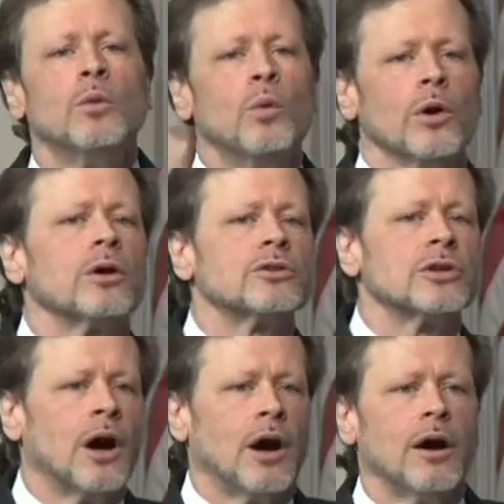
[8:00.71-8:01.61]
worked
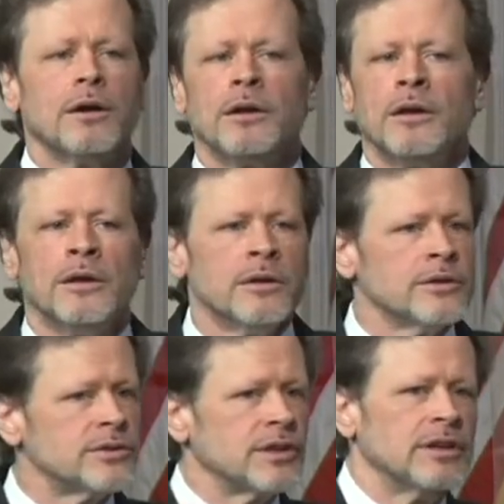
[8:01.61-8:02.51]
hard,
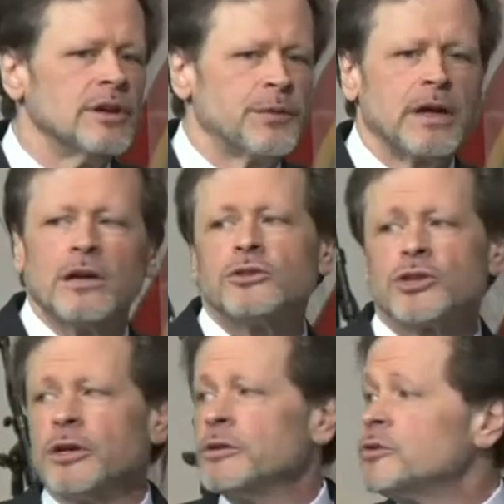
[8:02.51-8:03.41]
significant
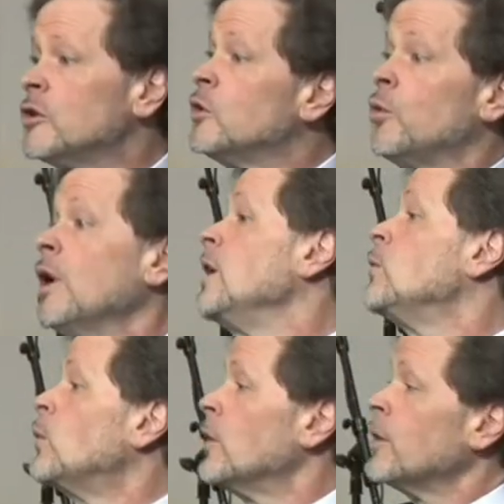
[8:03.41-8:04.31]
church,
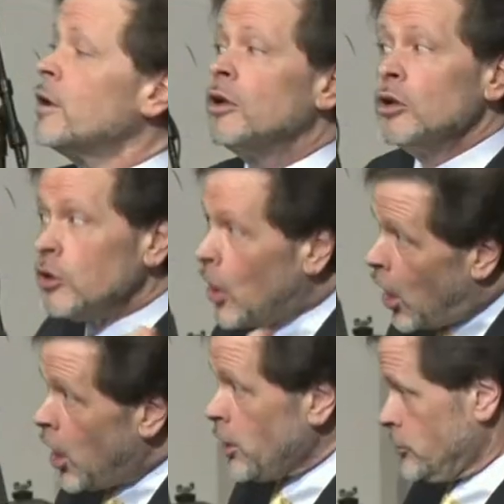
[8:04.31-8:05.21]
great work,
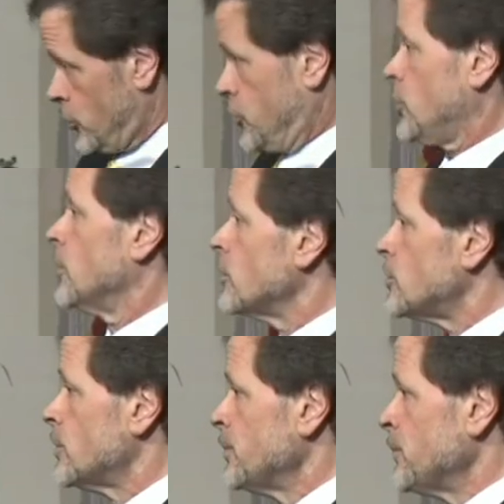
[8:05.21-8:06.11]
large
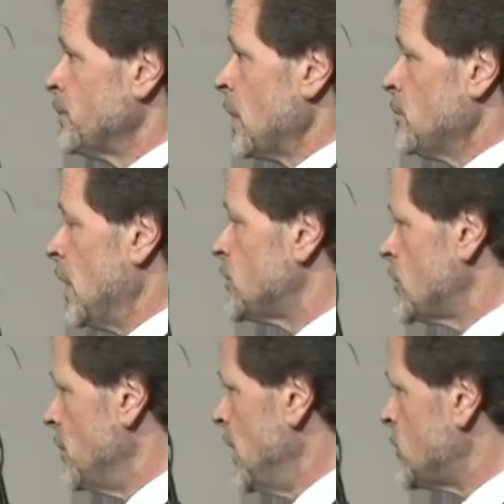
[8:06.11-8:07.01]
church. By
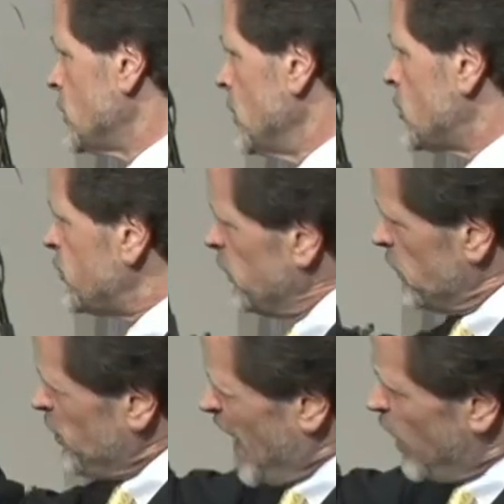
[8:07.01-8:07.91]
some estimates,
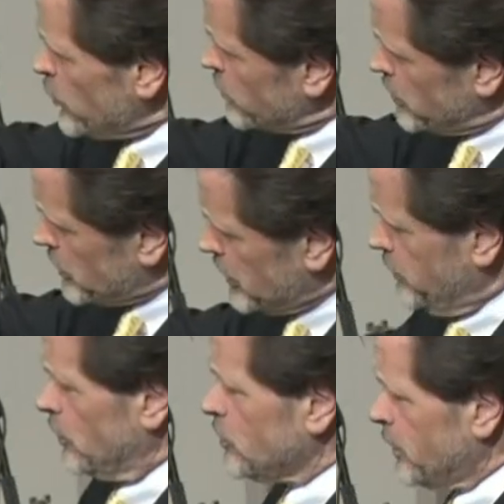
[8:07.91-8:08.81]
50,000
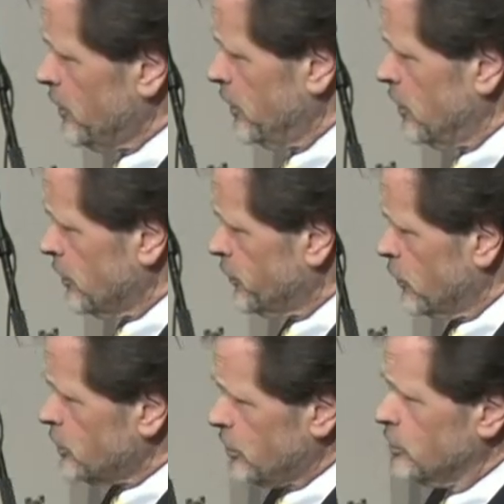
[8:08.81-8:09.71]
believers by the end of the
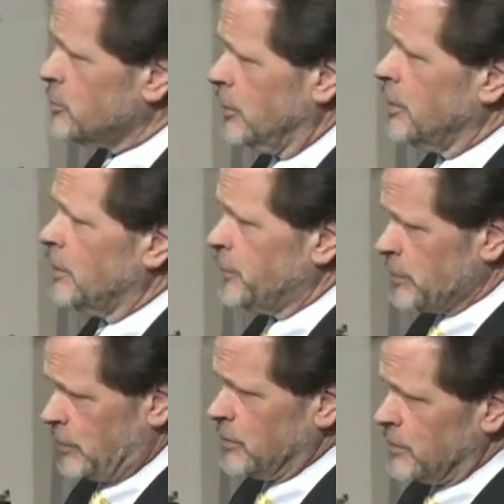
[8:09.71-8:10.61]
first century in
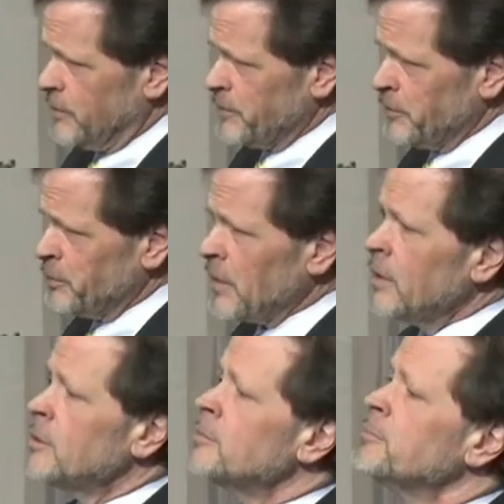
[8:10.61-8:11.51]
Ephesus.
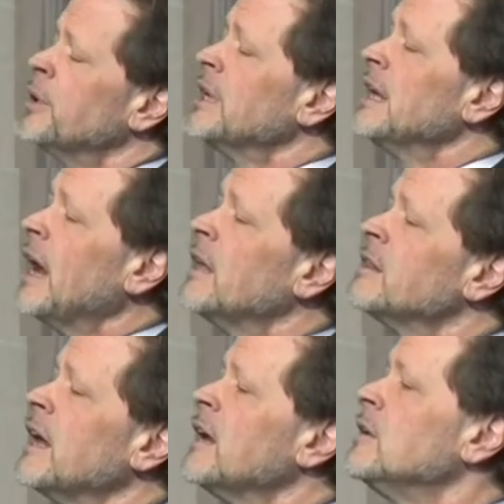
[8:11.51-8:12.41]
But
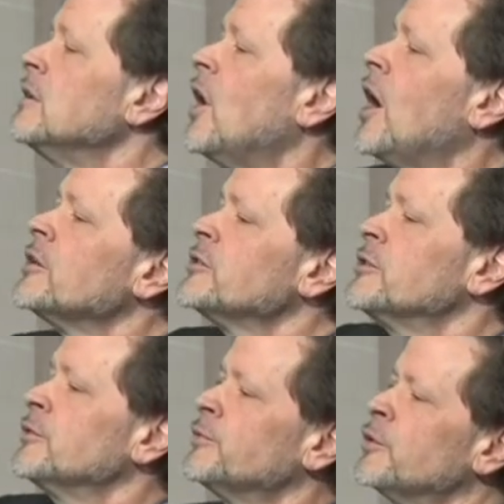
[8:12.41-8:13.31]
yet they had
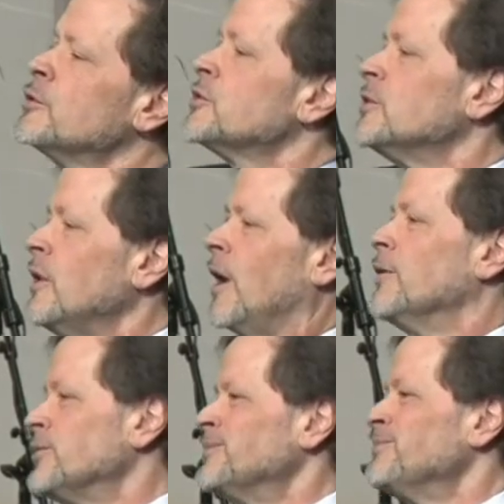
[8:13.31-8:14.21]
lost their first
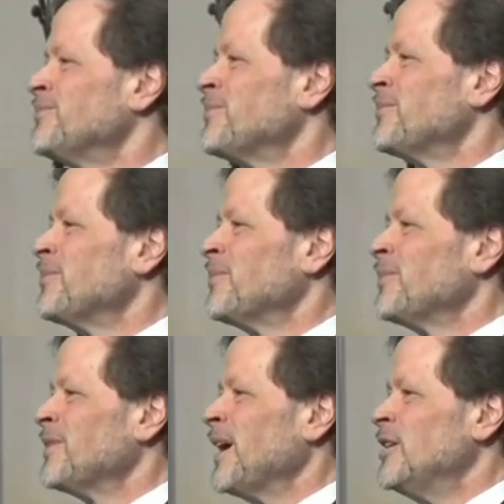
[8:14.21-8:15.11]
love.
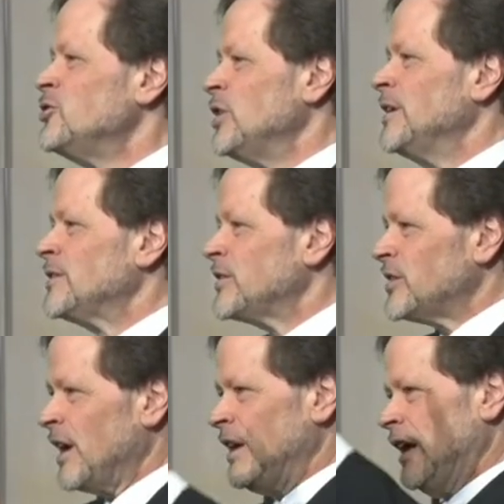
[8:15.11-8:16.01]
And Jesus
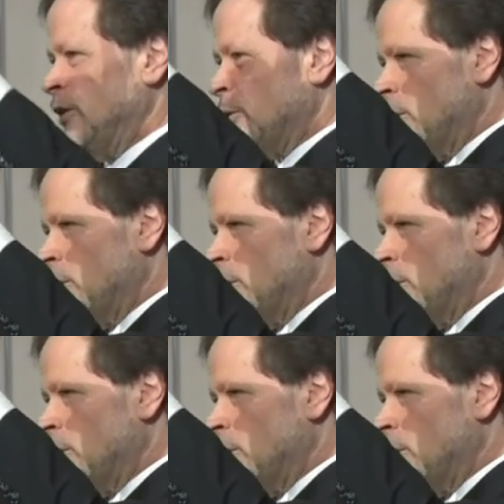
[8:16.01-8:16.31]
said, either